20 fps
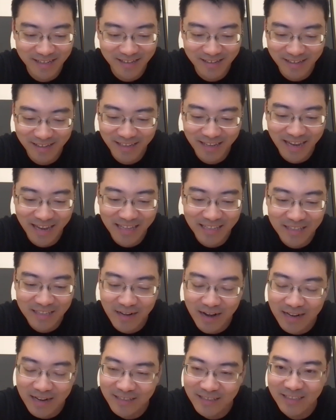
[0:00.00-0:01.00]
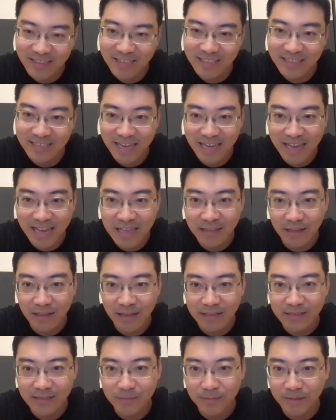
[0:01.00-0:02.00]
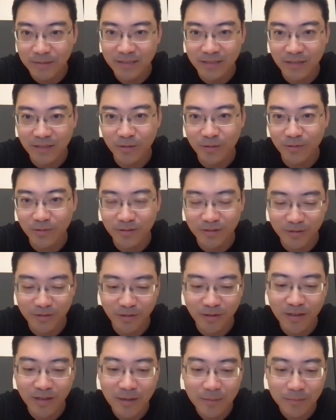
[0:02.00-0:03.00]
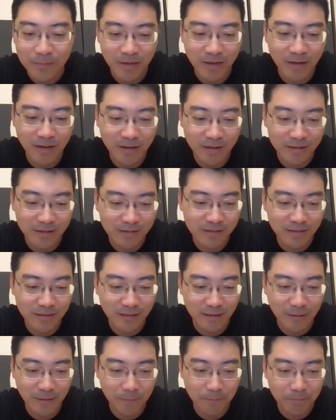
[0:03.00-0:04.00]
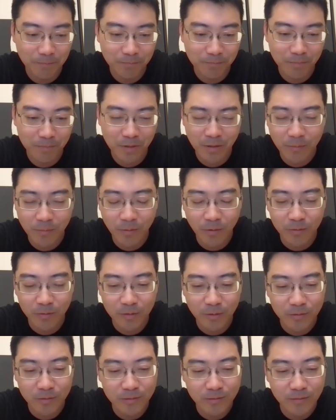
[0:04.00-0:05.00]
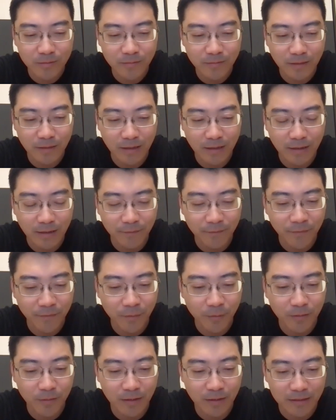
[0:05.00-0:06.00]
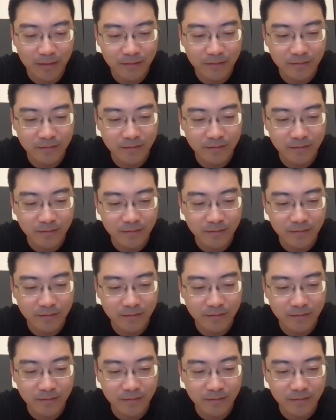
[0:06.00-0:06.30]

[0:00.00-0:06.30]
AI interaction design guidelines. But still, because people don't feel that